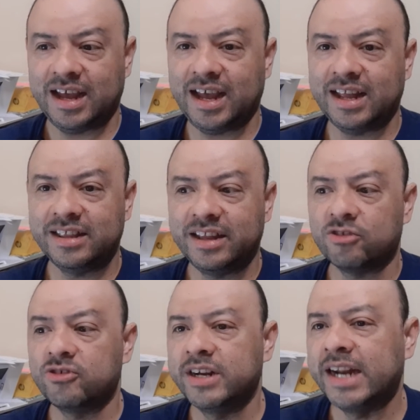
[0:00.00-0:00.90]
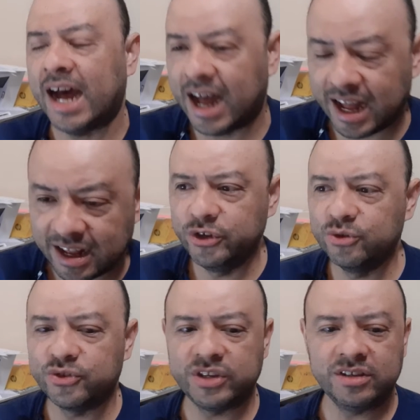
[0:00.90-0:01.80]
and they're not
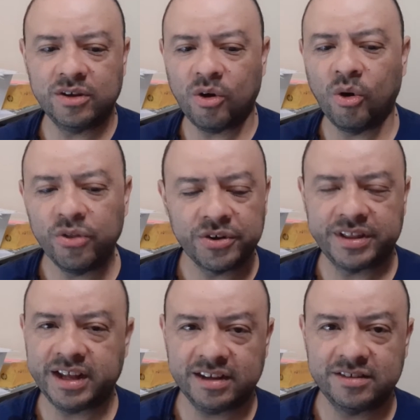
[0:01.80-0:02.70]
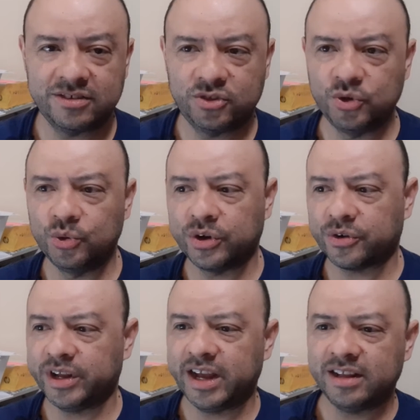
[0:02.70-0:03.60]
using other things to
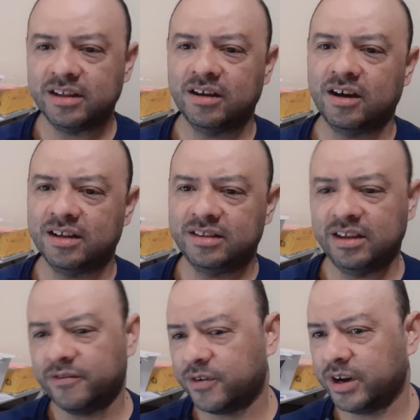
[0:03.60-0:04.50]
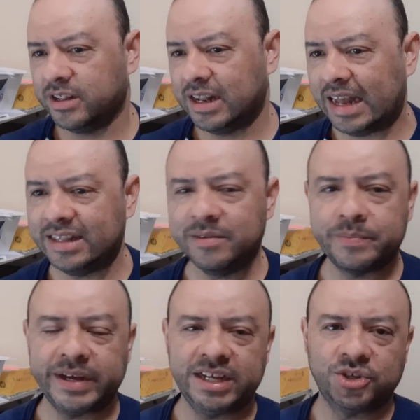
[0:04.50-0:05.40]
create a different landing
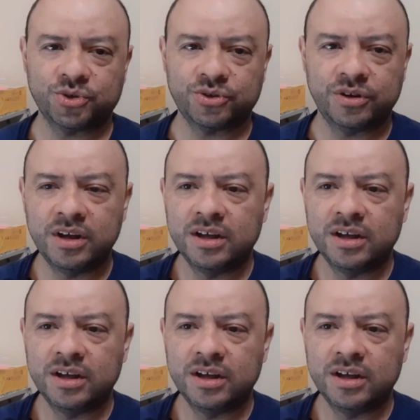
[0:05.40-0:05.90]
page, or